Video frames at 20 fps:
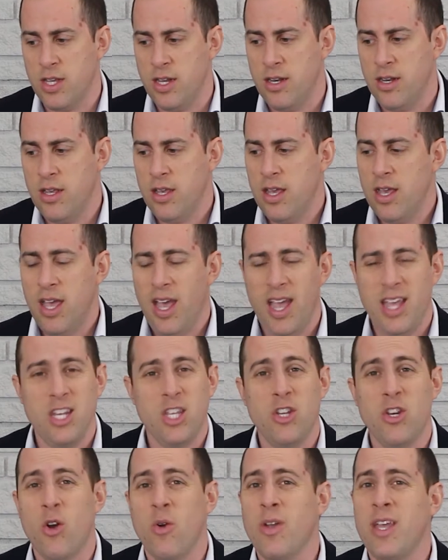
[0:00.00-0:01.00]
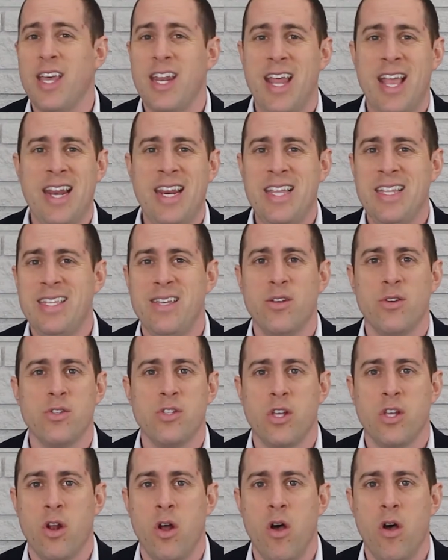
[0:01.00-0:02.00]
and you don't get any
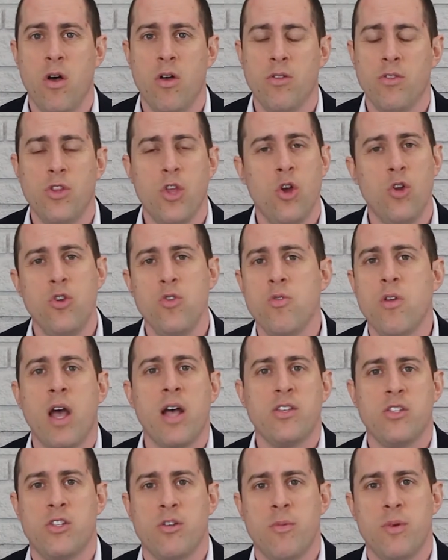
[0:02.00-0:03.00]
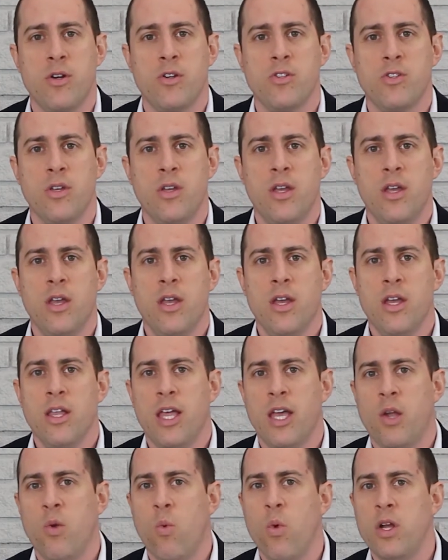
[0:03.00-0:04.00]
deals at all, no new customers?
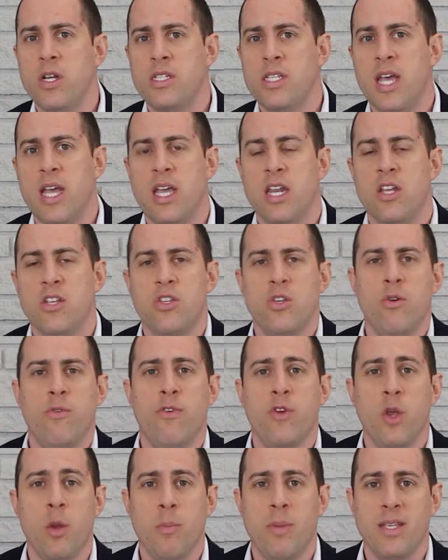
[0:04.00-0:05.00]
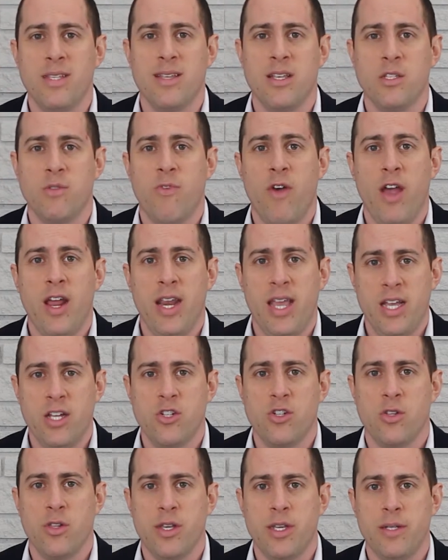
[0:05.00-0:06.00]
Like, what is that going to do for your business
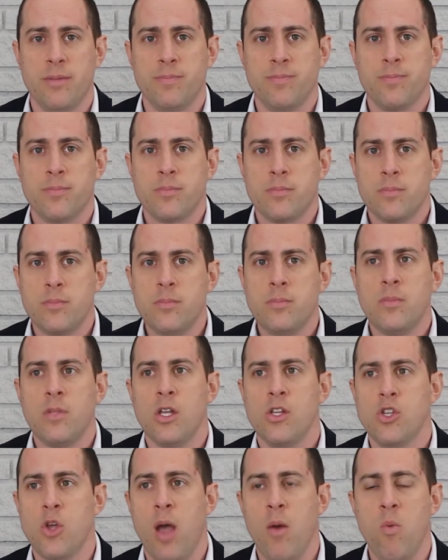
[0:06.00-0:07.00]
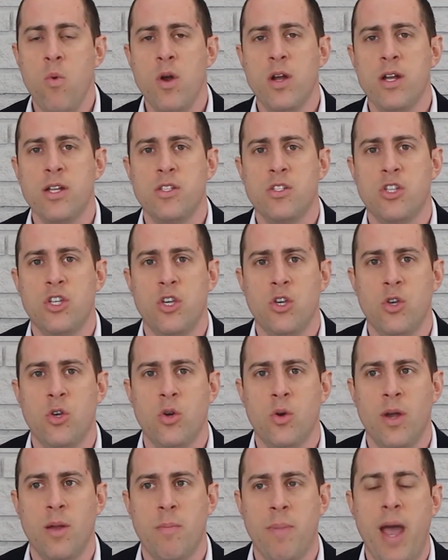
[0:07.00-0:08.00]
financially? So I want
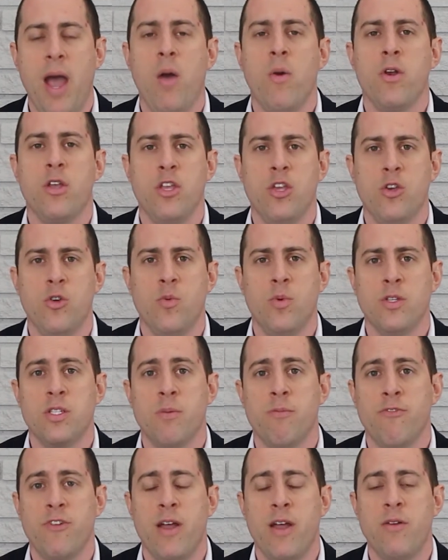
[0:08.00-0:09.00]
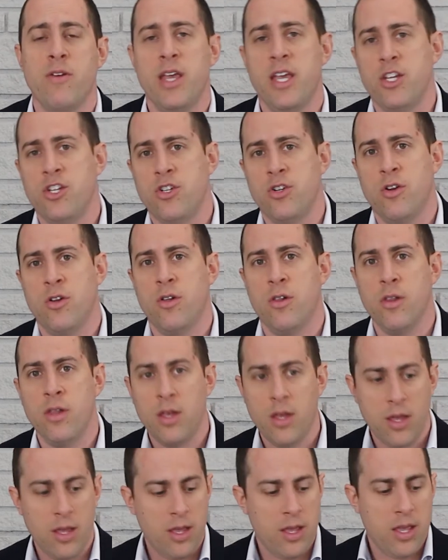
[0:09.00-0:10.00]
to empower you with some foundational
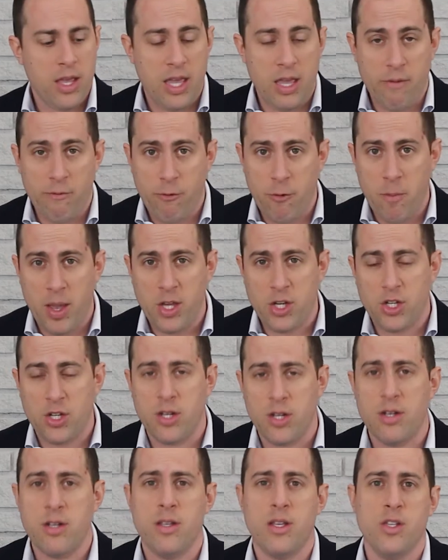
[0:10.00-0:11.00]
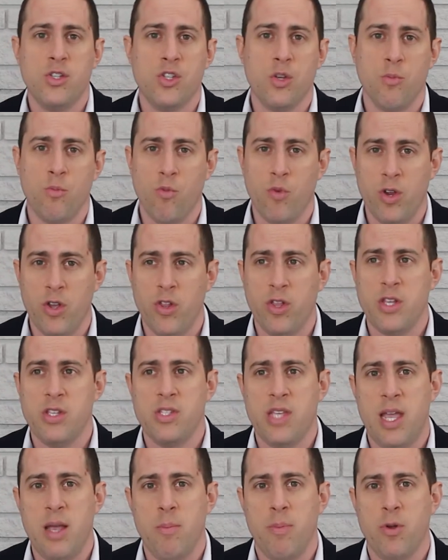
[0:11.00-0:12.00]
information and some real
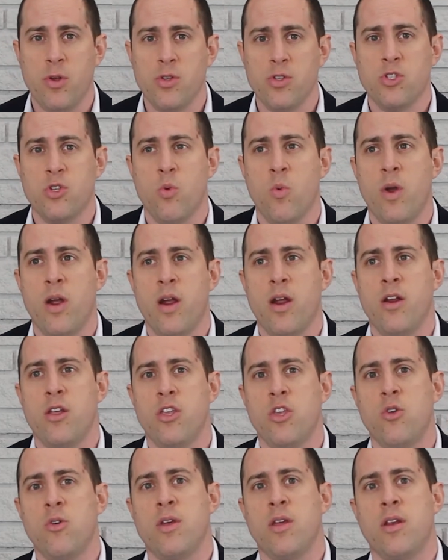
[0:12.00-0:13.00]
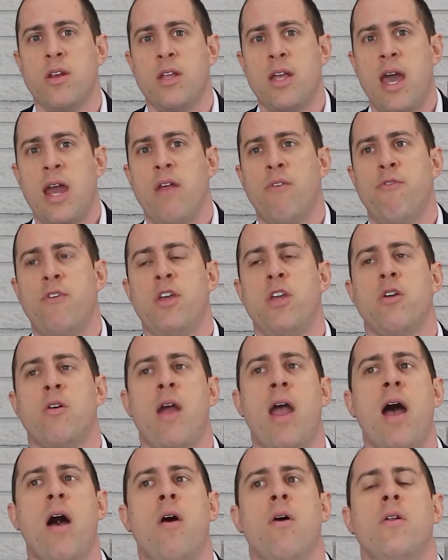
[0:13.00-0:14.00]
examples to where you can kind of figure
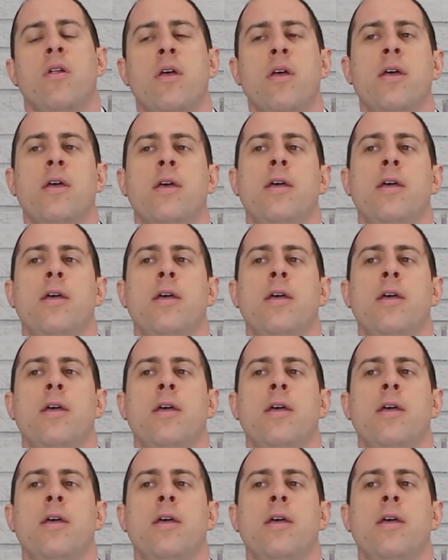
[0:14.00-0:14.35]
out